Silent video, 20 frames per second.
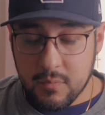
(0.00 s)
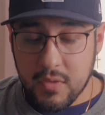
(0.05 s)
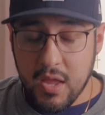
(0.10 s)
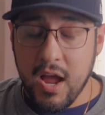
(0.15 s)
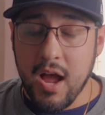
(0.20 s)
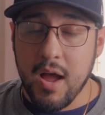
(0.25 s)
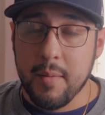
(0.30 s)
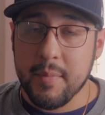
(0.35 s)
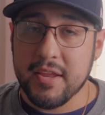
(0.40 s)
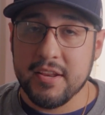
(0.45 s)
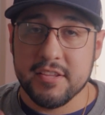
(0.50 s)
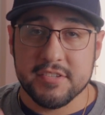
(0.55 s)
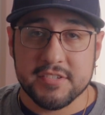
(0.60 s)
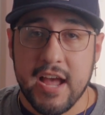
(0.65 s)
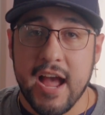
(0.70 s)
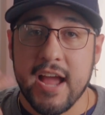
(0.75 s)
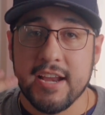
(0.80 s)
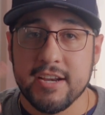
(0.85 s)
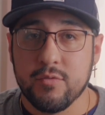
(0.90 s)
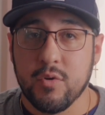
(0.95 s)
Um, and it's
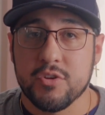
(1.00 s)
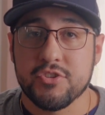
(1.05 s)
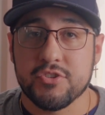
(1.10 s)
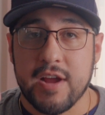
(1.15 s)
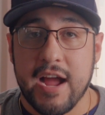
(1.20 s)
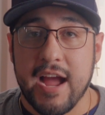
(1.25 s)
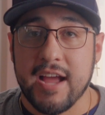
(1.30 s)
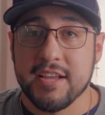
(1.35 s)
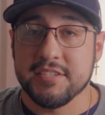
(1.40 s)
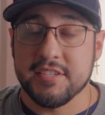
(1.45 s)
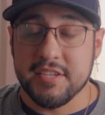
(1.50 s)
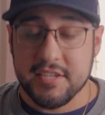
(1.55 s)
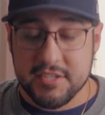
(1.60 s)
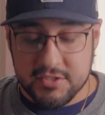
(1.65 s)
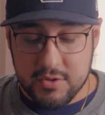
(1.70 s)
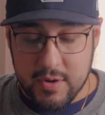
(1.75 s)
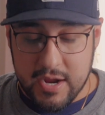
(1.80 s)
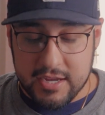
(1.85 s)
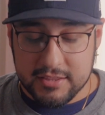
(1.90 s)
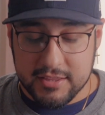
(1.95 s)
kind of what your eye sees.
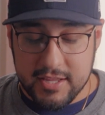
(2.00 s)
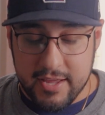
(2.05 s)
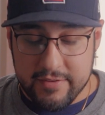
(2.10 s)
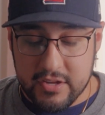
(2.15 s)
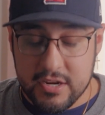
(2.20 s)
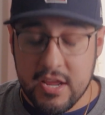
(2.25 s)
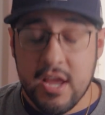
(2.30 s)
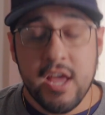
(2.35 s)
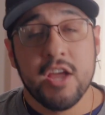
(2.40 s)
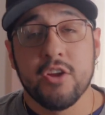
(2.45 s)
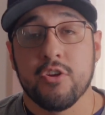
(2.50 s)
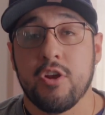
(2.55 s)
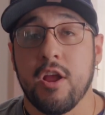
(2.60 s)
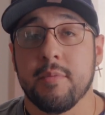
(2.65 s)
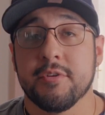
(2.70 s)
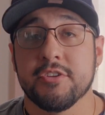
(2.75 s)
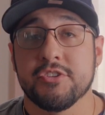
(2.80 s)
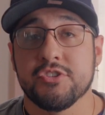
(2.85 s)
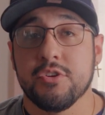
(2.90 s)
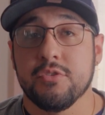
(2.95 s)
So I love it. You're
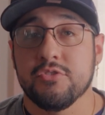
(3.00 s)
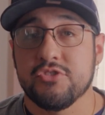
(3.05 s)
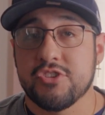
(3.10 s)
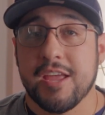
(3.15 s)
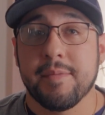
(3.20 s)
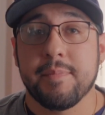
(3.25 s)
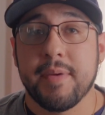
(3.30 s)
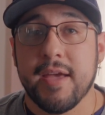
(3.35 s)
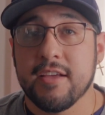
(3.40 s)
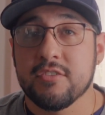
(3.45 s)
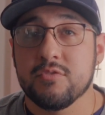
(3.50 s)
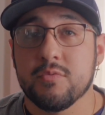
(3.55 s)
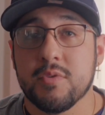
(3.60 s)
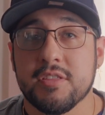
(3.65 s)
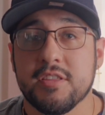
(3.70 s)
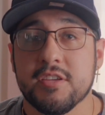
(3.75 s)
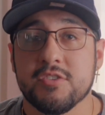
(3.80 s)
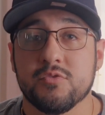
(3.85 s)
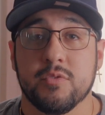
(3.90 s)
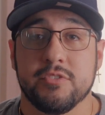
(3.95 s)
able to shoot JPEGs
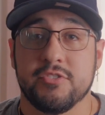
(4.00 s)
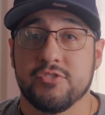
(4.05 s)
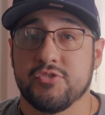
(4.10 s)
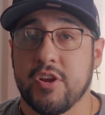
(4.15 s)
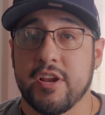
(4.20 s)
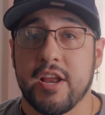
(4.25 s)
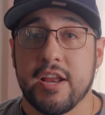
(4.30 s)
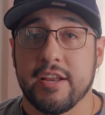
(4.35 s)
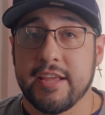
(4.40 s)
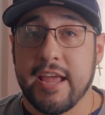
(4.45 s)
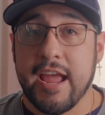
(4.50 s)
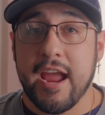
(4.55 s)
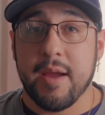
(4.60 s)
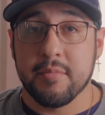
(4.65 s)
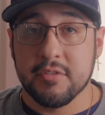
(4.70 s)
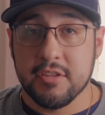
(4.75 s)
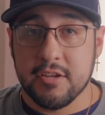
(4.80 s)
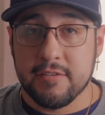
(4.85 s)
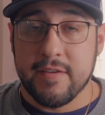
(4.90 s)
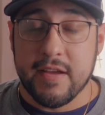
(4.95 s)
with this, which straight out of
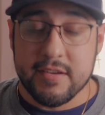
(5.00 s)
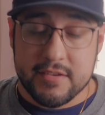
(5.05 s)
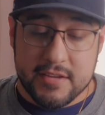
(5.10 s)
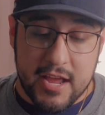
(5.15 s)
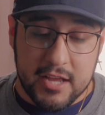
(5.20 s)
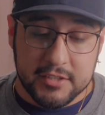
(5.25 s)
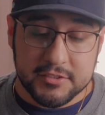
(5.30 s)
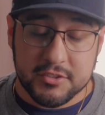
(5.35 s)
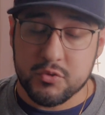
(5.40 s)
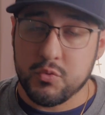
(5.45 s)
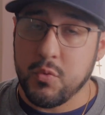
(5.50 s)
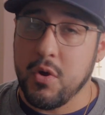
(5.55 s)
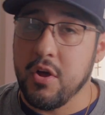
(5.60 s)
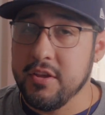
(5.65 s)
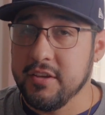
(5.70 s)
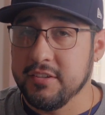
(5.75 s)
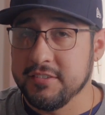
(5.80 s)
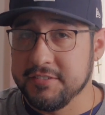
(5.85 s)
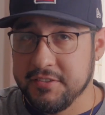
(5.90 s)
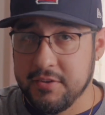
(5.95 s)
camera look fantastic as well.
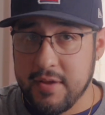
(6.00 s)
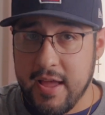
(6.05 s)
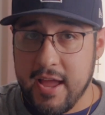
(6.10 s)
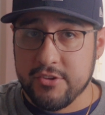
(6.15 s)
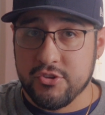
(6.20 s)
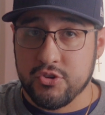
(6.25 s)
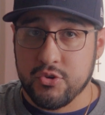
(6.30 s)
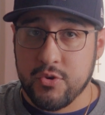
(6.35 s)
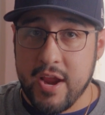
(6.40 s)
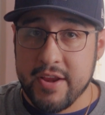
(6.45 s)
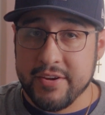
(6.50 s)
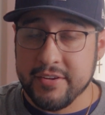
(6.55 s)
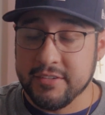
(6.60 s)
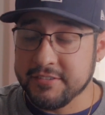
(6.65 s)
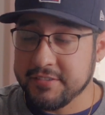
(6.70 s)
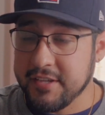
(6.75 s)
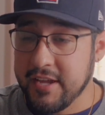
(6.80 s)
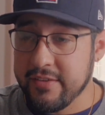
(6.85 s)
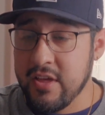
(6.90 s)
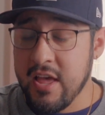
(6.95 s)
You can still add your grain and
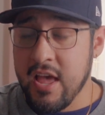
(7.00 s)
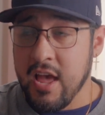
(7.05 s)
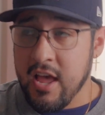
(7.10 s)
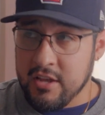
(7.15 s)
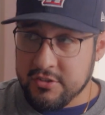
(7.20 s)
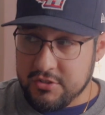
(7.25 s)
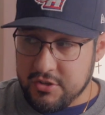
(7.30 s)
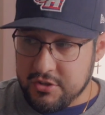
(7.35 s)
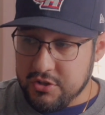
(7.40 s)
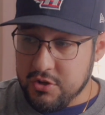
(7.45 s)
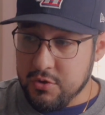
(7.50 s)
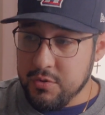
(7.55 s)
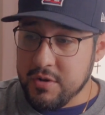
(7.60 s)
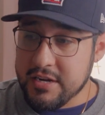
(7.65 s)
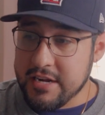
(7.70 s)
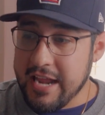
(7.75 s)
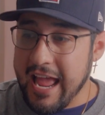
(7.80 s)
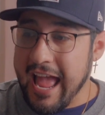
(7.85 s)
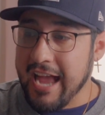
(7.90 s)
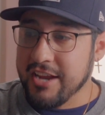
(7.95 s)
stuff. So you
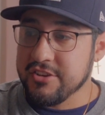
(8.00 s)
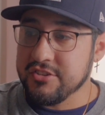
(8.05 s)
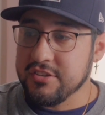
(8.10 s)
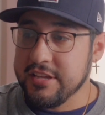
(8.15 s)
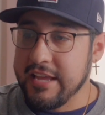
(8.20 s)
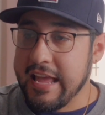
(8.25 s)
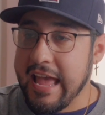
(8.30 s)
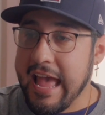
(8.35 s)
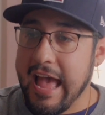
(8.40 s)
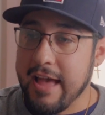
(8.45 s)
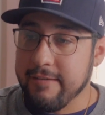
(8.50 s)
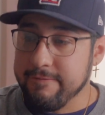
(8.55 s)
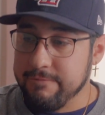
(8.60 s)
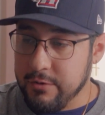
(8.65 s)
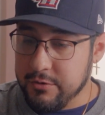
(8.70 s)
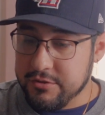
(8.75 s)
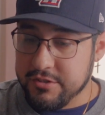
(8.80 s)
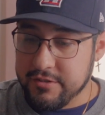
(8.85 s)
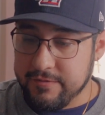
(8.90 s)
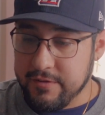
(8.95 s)
can actually have
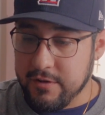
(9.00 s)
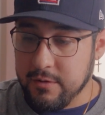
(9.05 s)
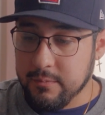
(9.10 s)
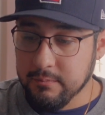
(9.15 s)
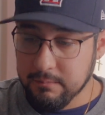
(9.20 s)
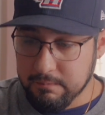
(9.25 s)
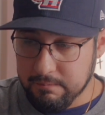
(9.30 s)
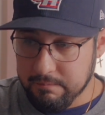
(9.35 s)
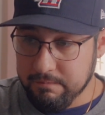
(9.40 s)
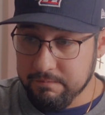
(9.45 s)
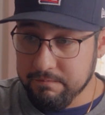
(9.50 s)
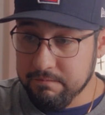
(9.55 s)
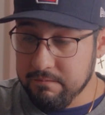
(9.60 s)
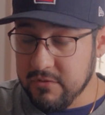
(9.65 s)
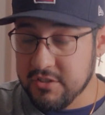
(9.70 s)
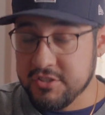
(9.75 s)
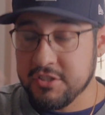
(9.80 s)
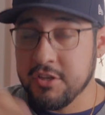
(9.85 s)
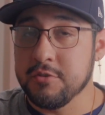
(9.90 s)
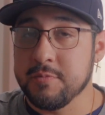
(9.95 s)
Fujifilm
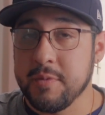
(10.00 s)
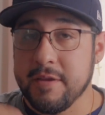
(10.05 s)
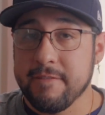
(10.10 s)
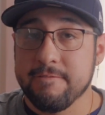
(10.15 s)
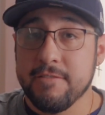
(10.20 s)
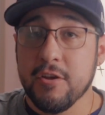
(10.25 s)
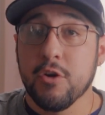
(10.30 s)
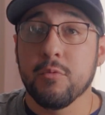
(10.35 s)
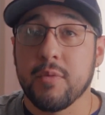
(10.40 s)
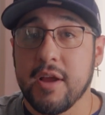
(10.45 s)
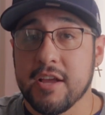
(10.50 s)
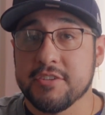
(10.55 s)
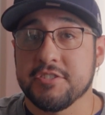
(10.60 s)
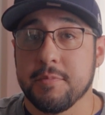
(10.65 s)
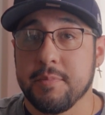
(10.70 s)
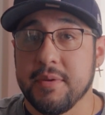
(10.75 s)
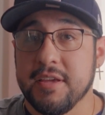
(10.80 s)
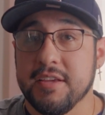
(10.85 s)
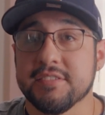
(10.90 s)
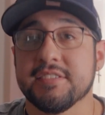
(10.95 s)
excuse me, film
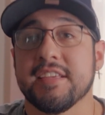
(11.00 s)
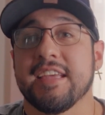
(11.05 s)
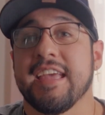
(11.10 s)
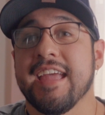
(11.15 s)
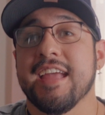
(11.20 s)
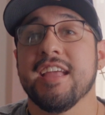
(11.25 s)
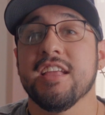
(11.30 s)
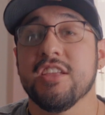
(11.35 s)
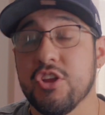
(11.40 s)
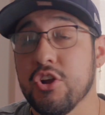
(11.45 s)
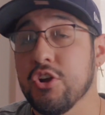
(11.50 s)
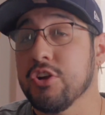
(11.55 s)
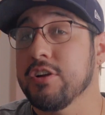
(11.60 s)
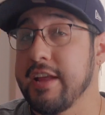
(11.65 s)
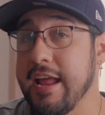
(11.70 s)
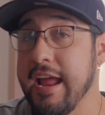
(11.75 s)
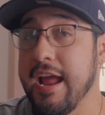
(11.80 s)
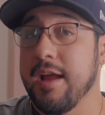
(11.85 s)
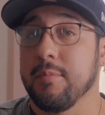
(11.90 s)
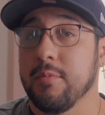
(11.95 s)
recipes in your
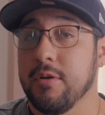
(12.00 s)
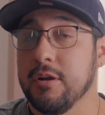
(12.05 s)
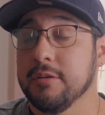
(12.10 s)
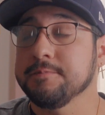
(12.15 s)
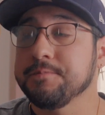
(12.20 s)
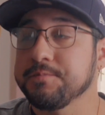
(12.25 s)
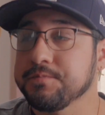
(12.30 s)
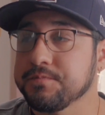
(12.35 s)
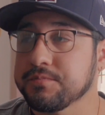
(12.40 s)
camera